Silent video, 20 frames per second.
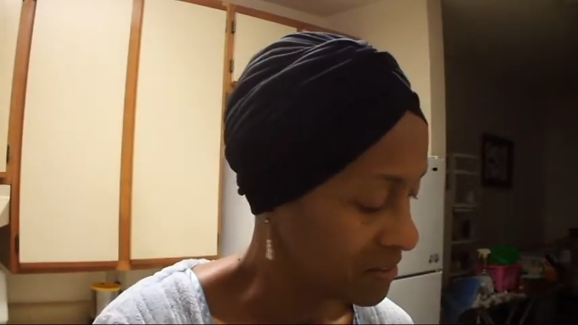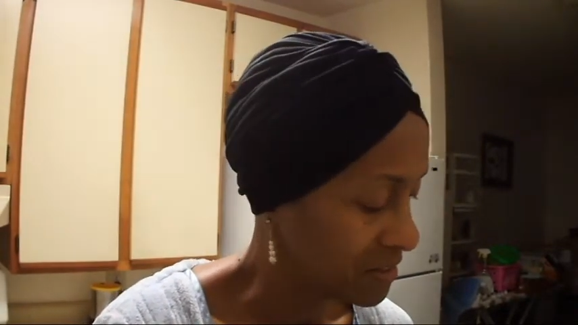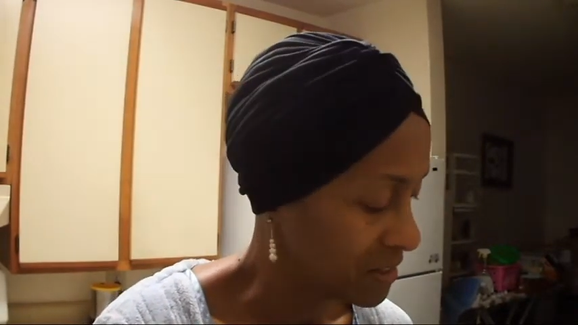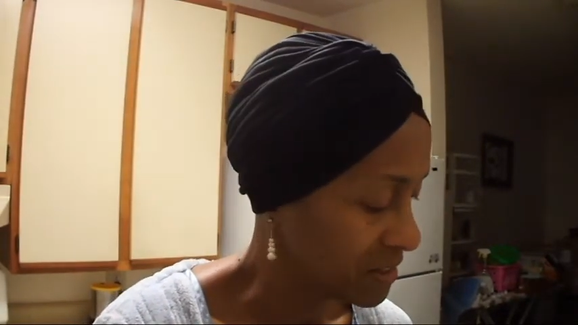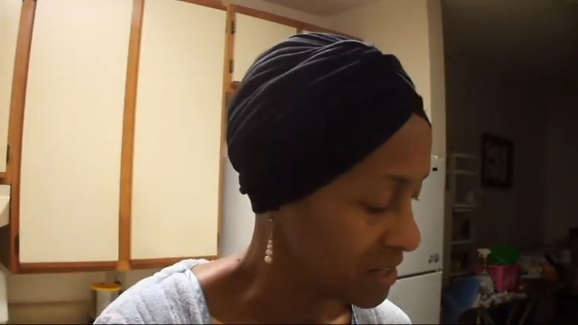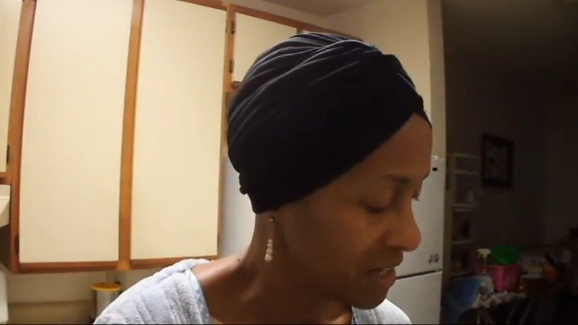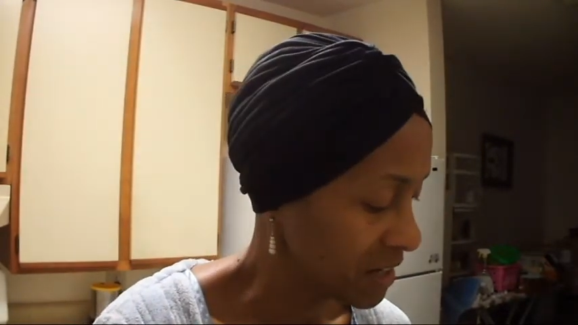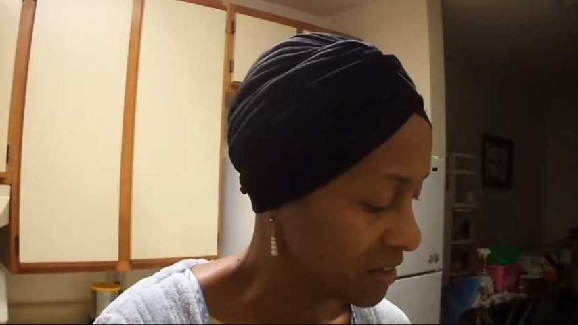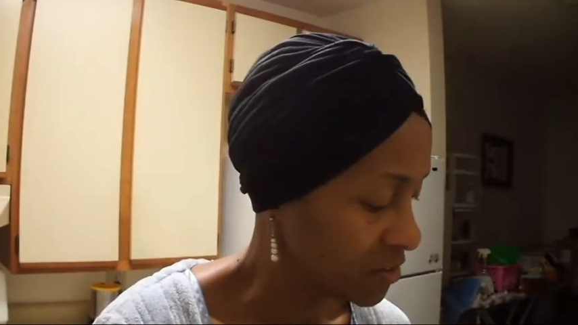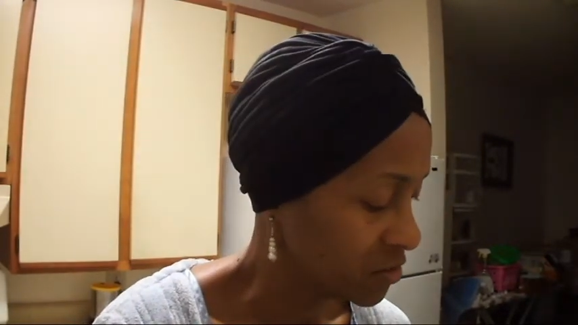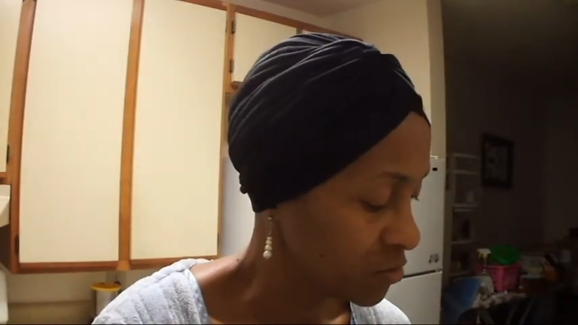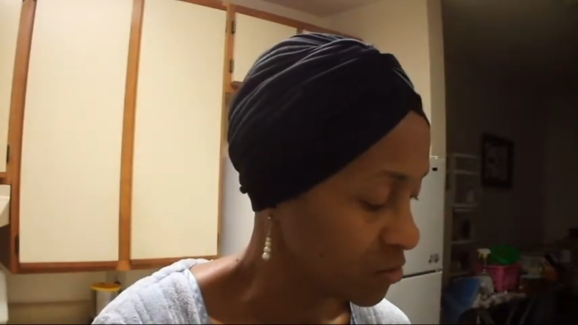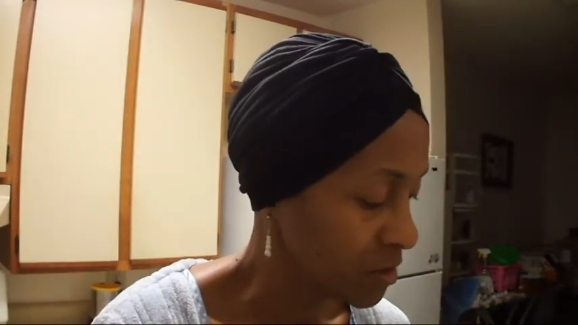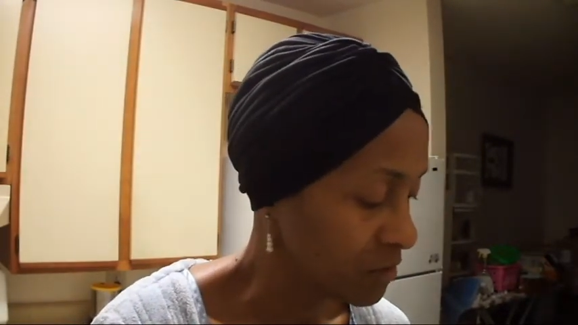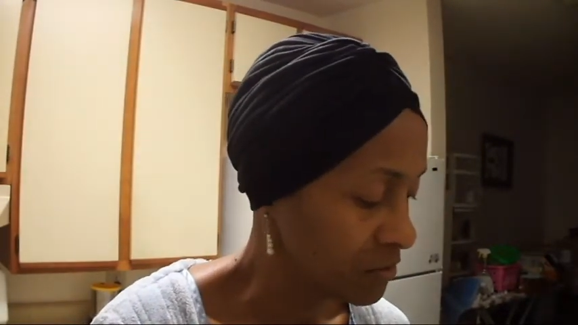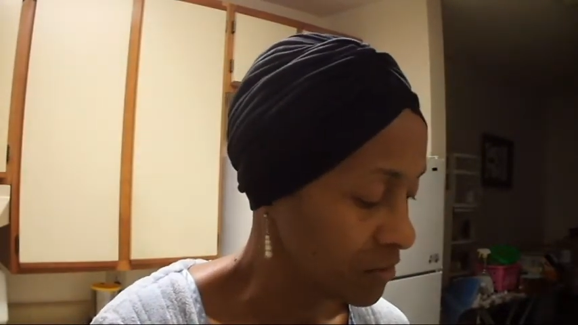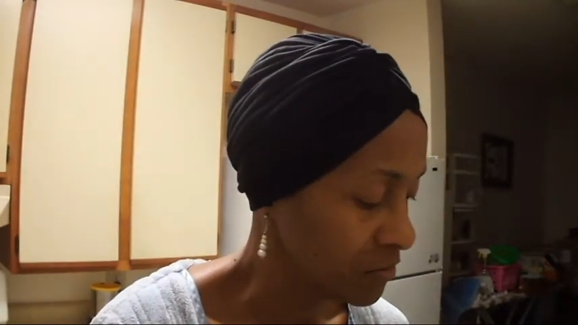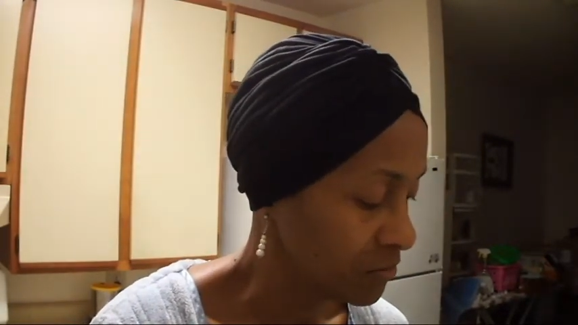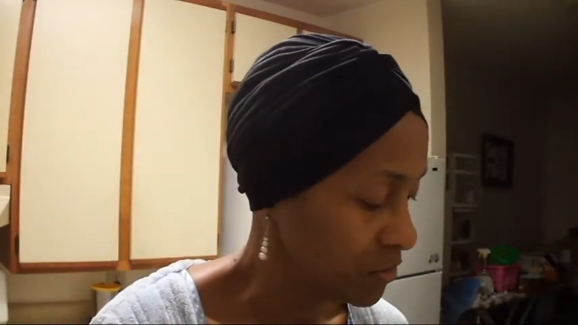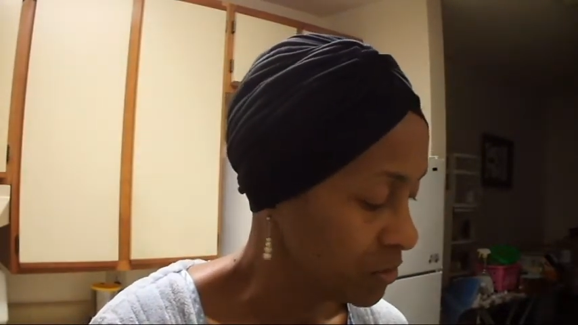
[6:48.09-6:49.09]
the texture of
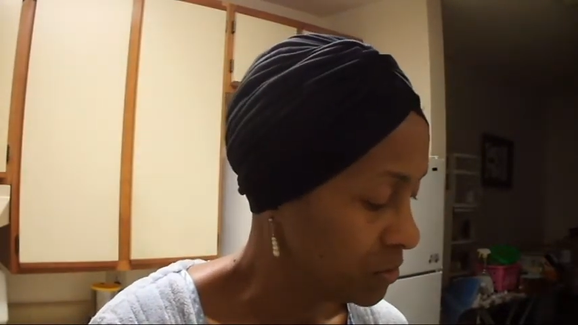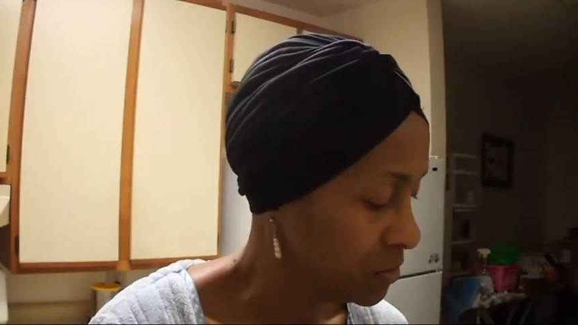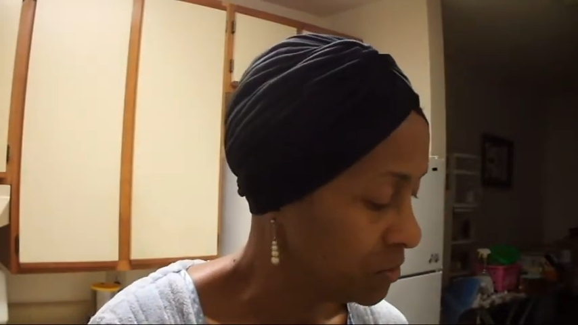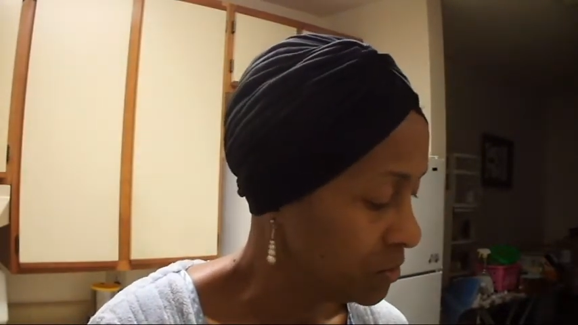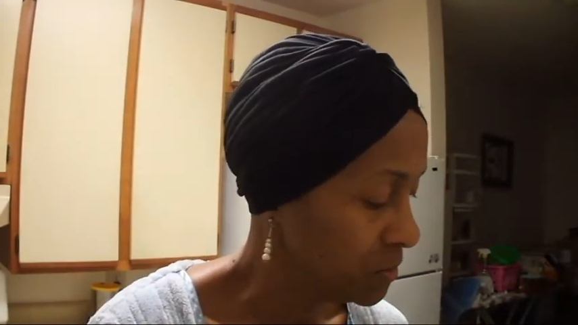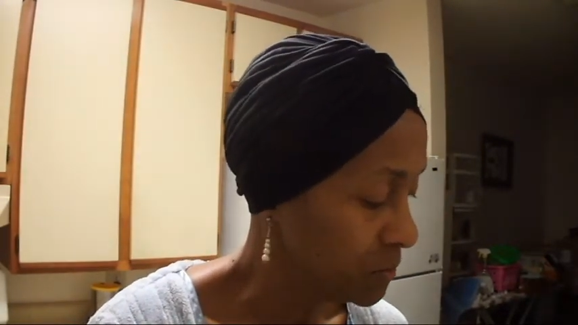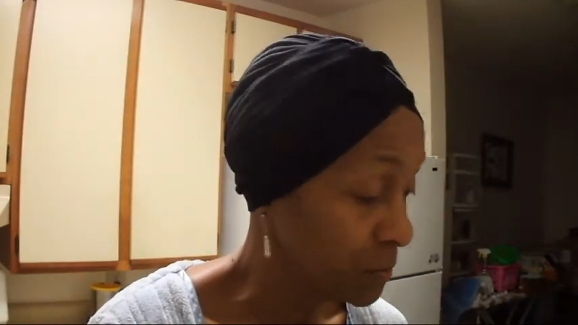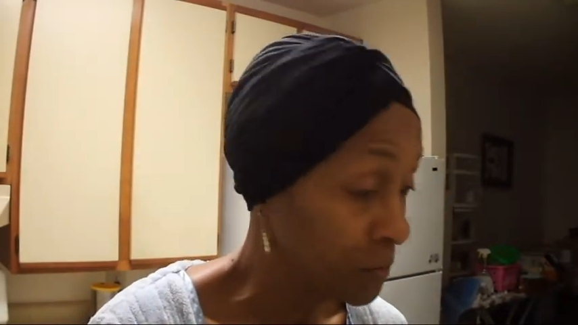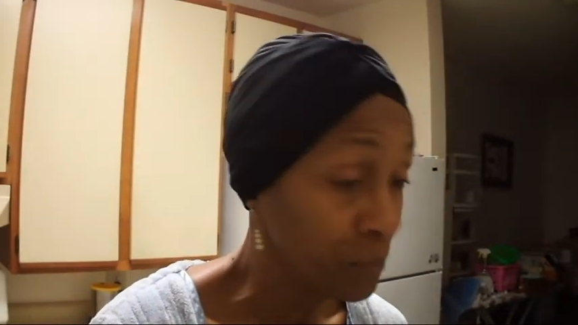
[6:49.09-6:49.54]
a food,